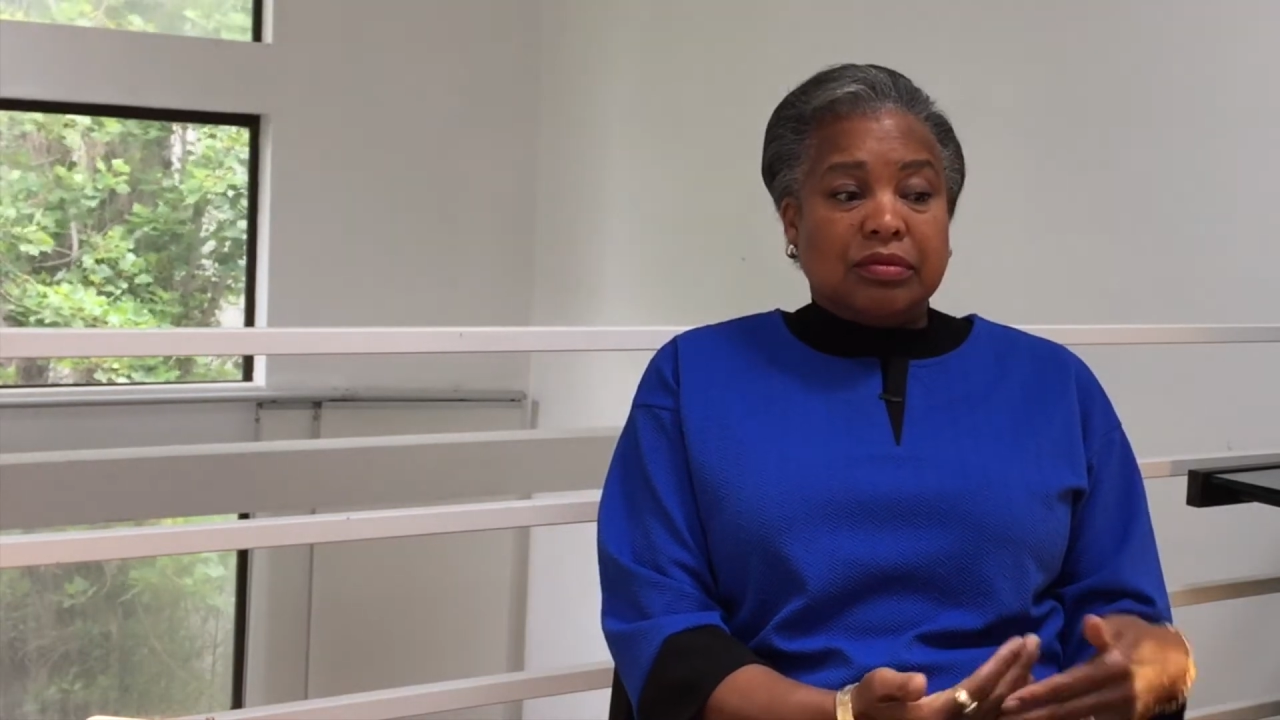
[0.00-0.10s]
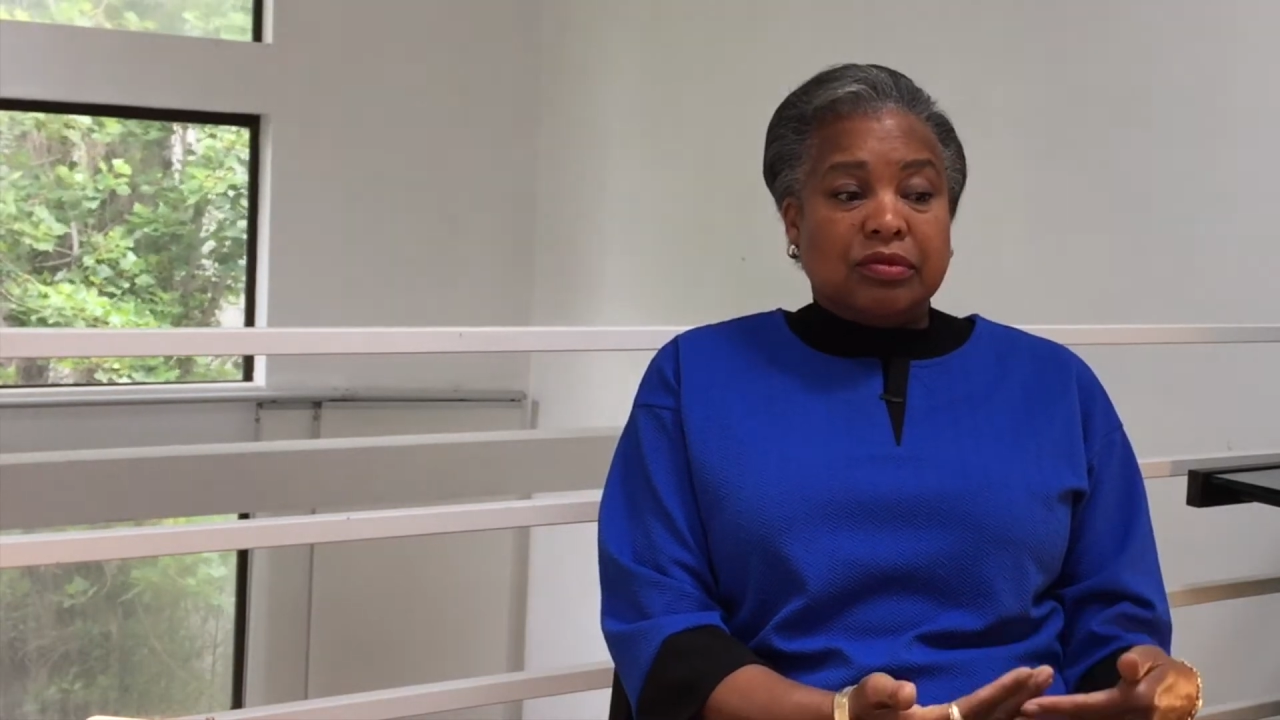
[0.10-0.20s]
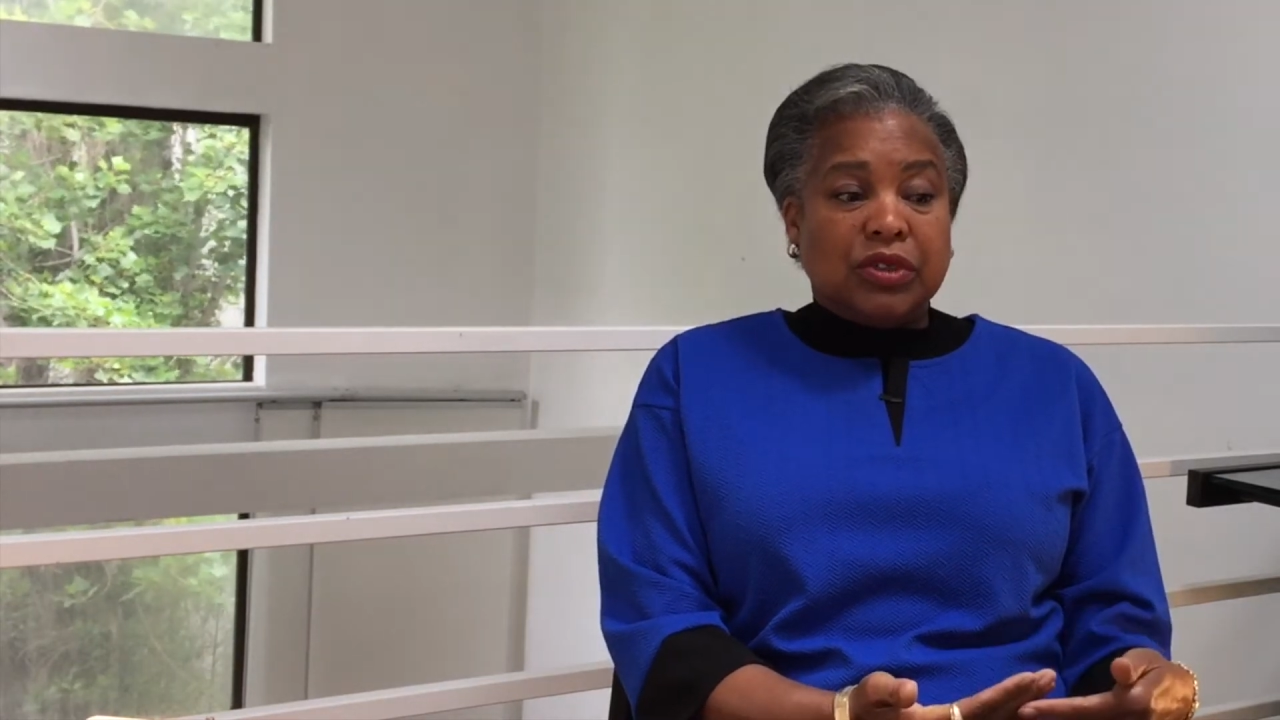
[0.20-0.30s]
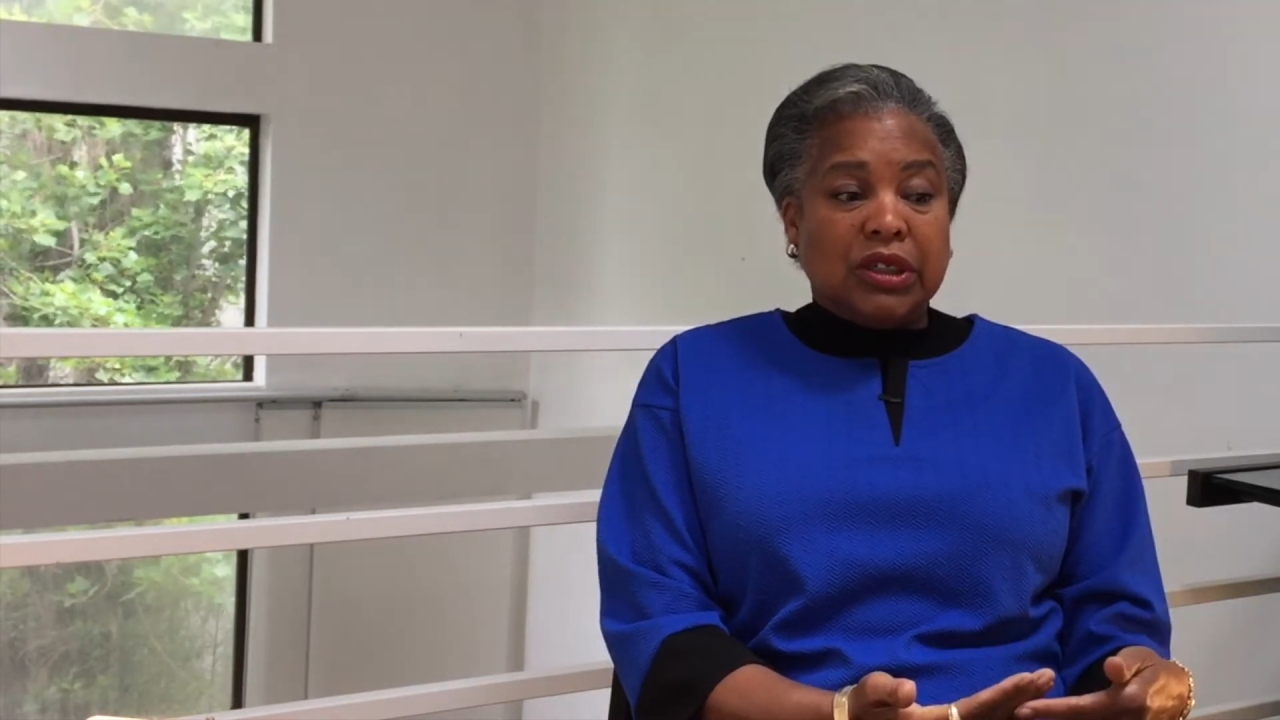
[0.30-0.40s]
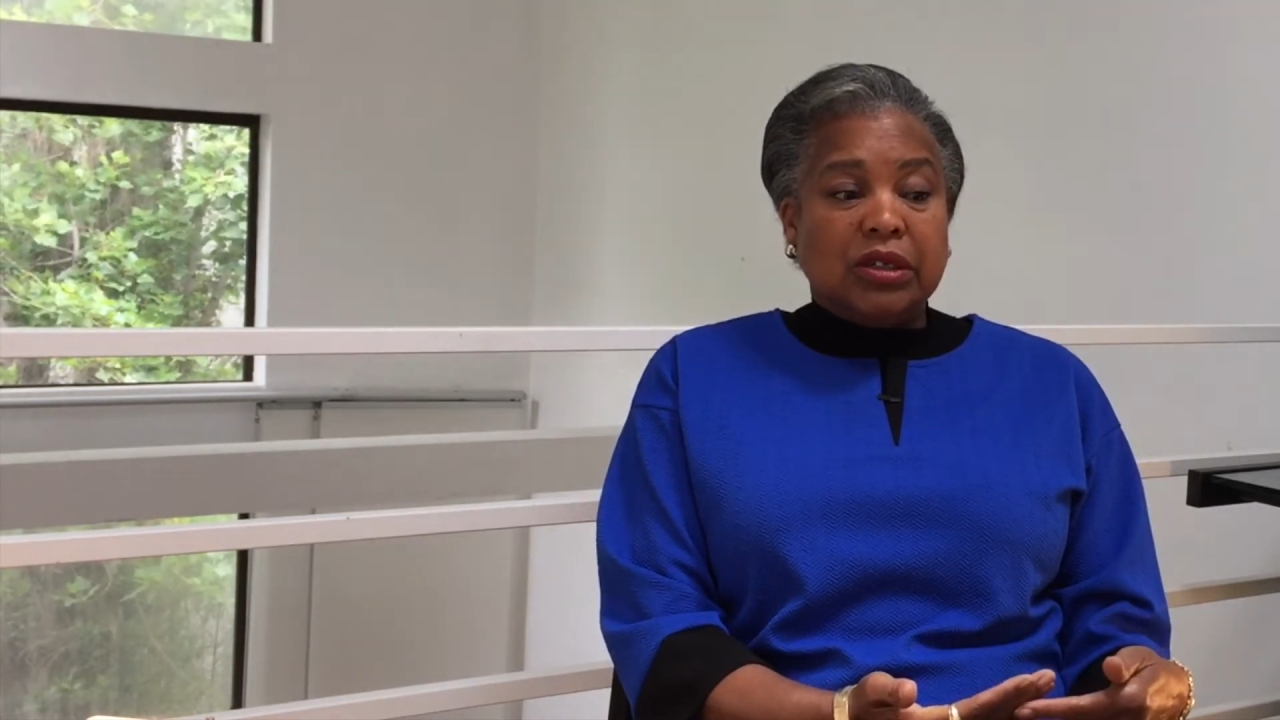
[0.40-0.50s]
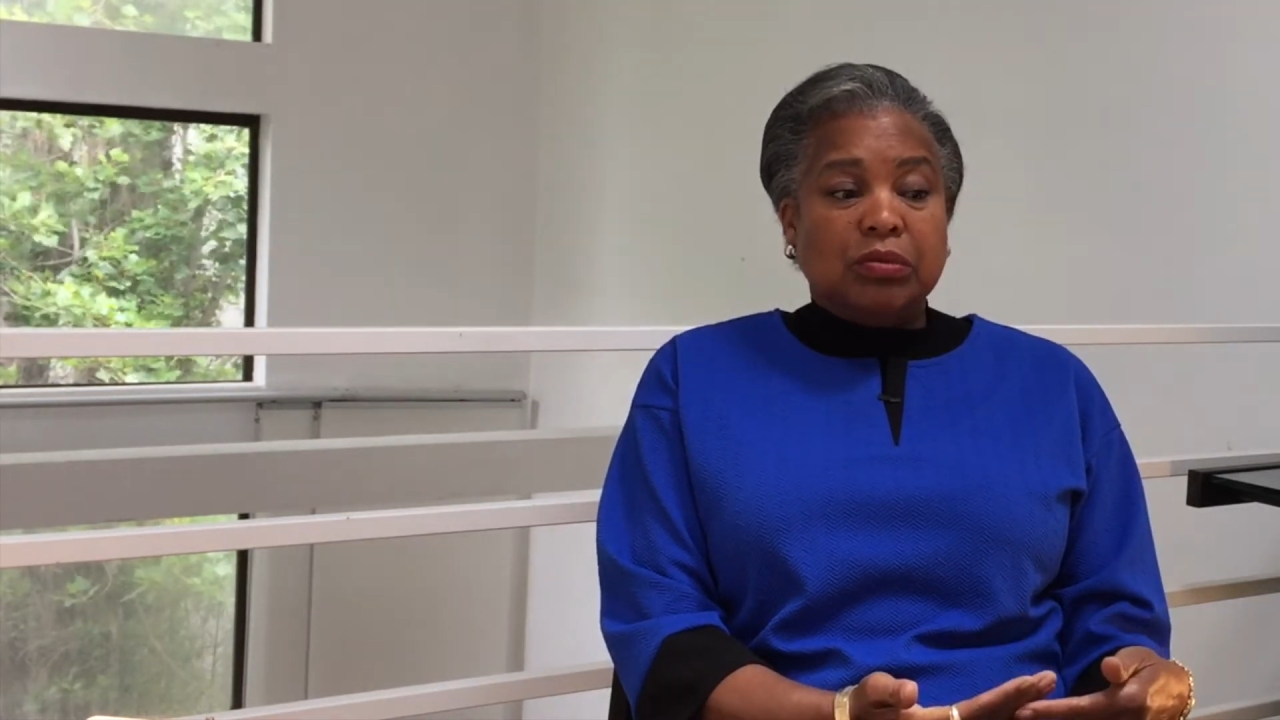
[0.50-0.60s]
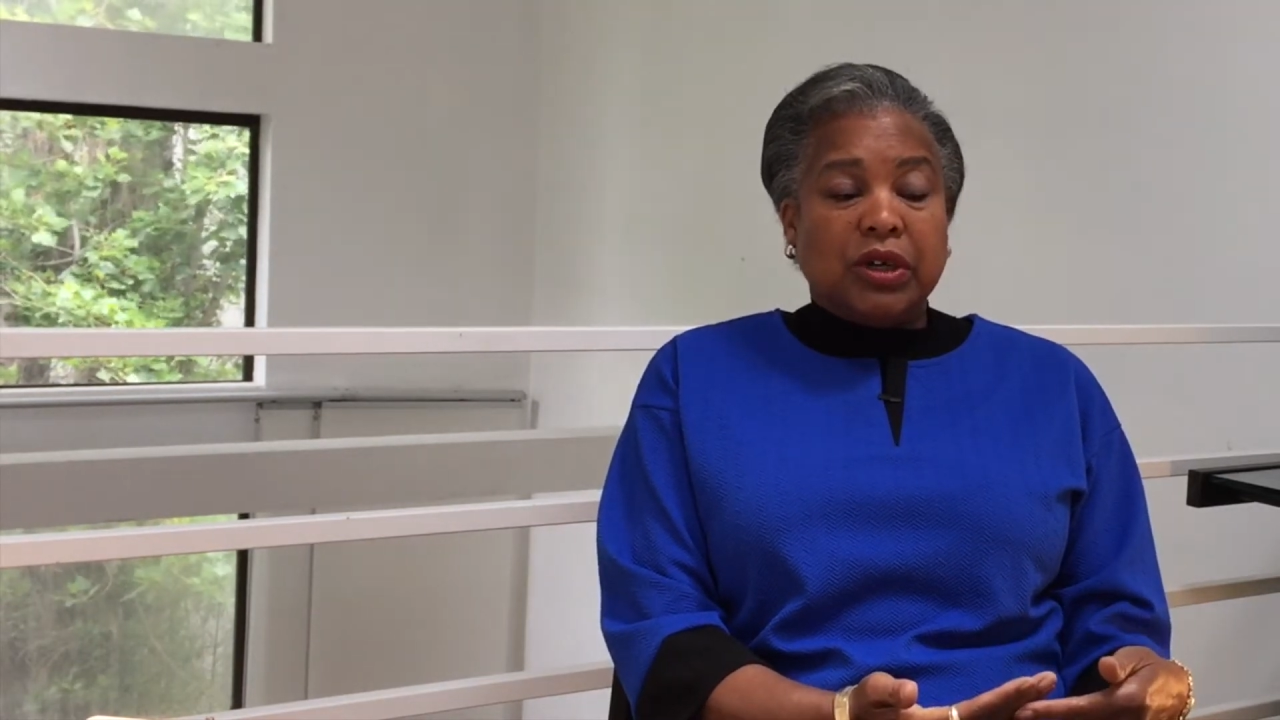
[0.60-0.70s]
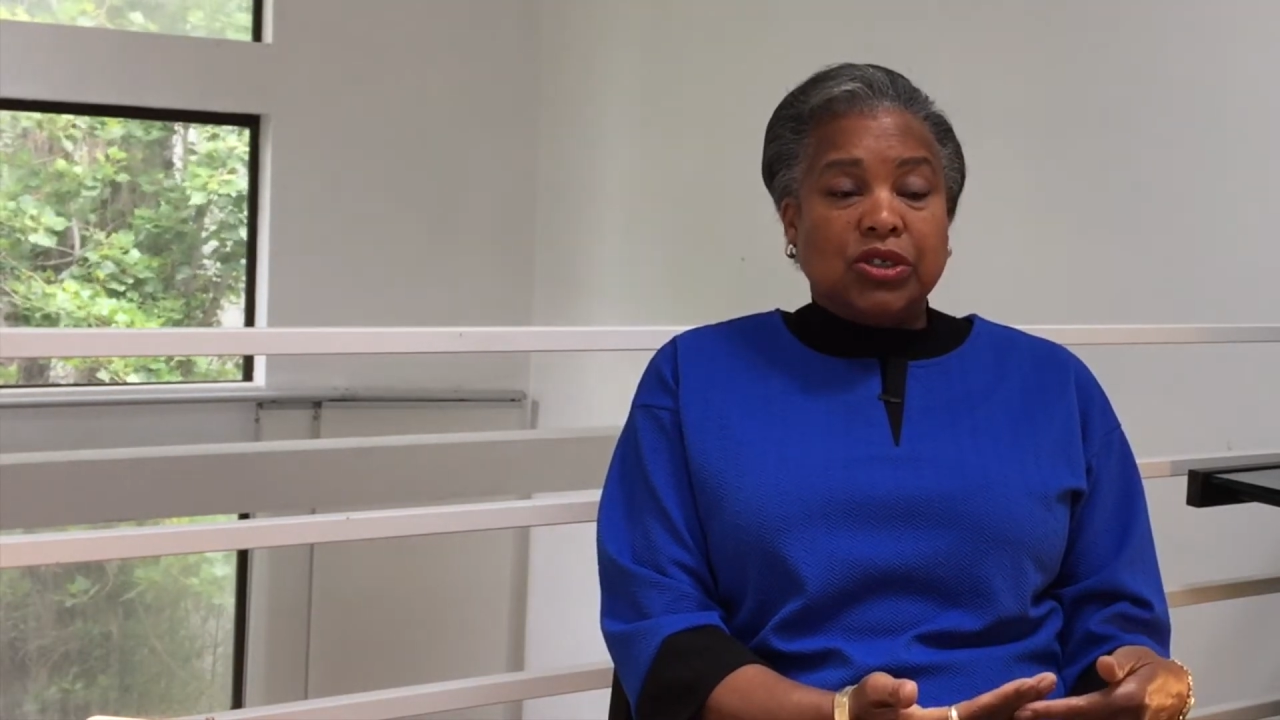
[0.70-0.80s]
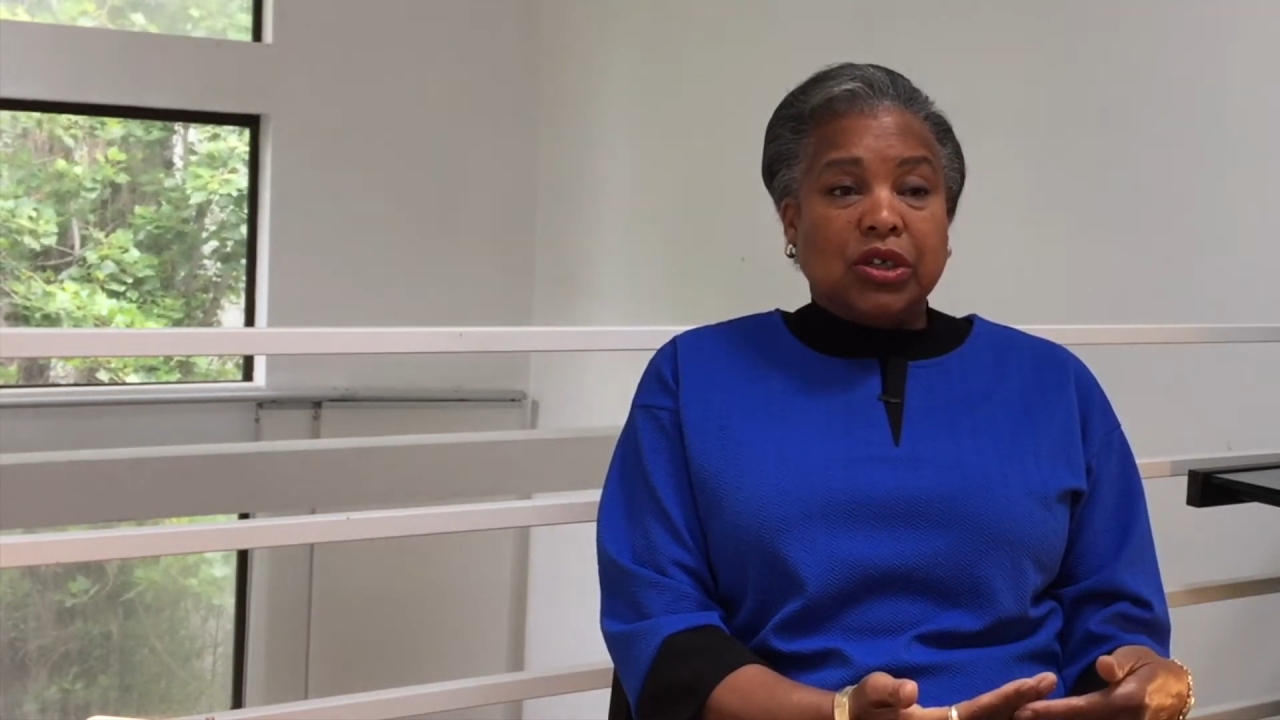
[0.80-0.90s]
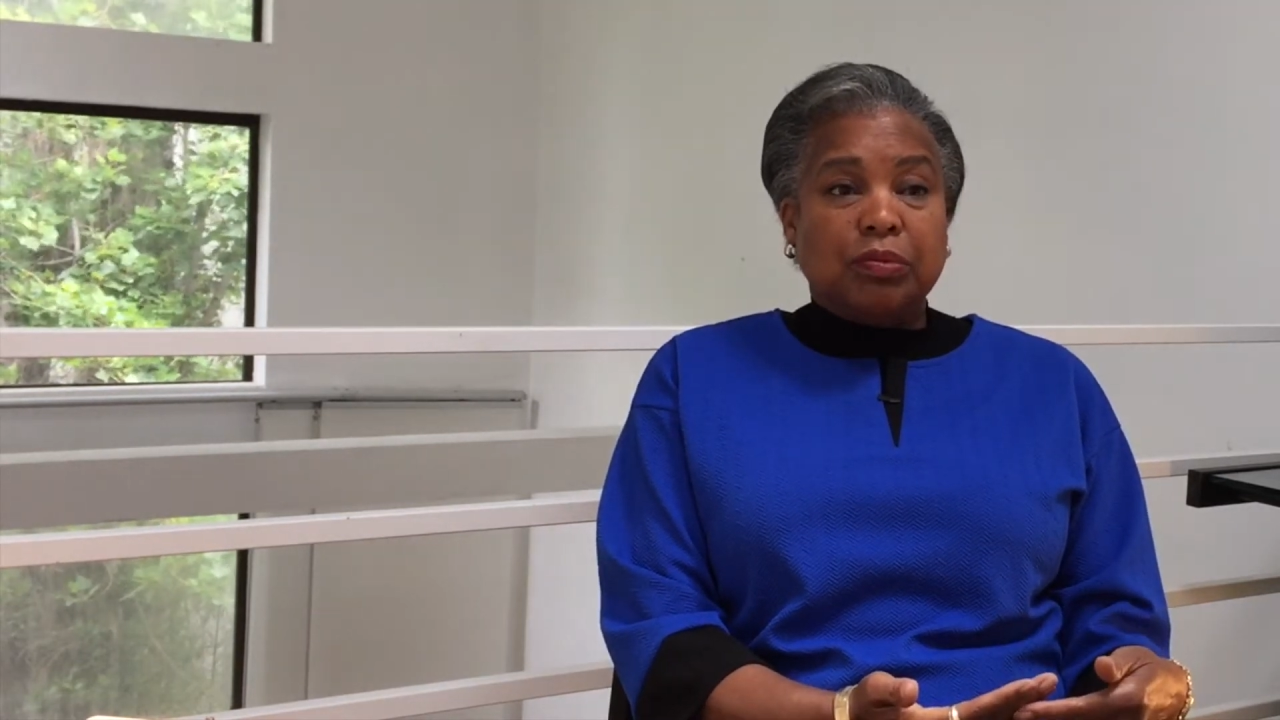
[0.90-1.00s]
really brush